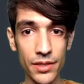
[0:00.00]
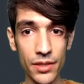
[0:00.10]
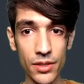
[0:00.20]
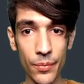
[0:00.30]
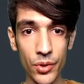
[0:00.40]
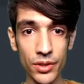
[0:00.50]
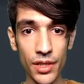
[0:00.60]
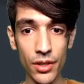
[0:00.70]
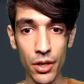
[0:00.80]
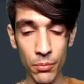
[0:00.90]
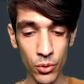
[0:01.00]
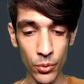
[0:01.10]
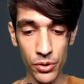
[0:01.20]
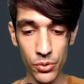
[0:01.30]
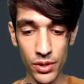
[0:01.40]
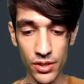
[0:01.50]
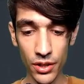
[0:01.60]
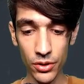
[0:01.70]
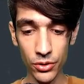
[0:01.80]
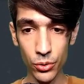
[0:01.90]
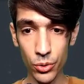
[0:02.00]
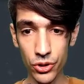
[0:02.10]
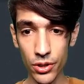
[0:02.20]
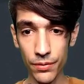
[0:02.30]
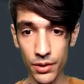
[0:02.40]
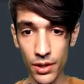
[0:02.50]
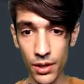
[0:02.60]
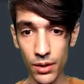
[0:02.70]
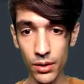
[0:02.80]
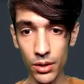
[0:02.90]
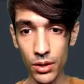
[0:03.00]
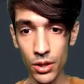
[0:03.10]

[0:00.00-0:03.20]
is something that I am going to assign Ctrl-Shift-L.